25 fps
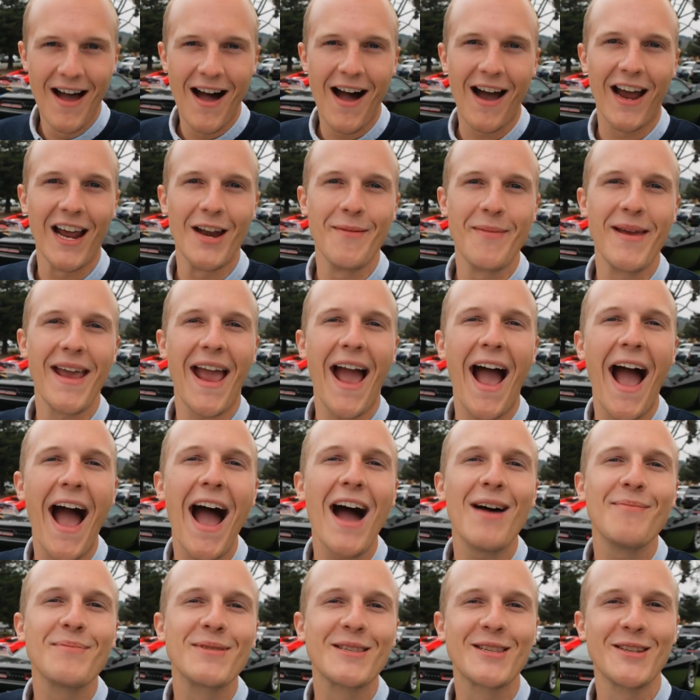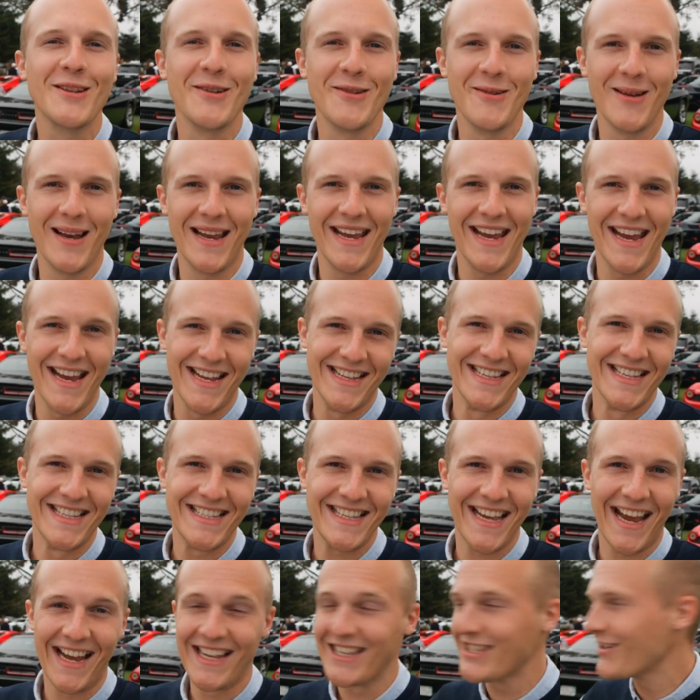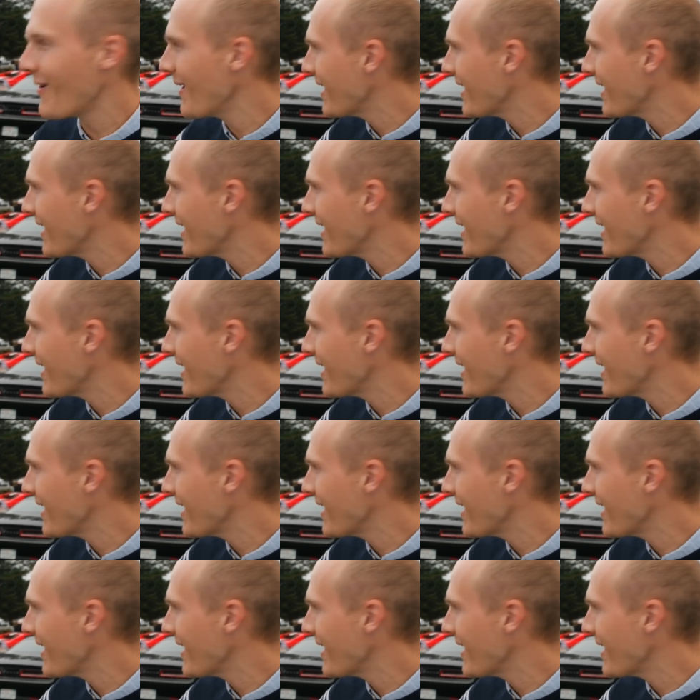are going to be absolutely insane, so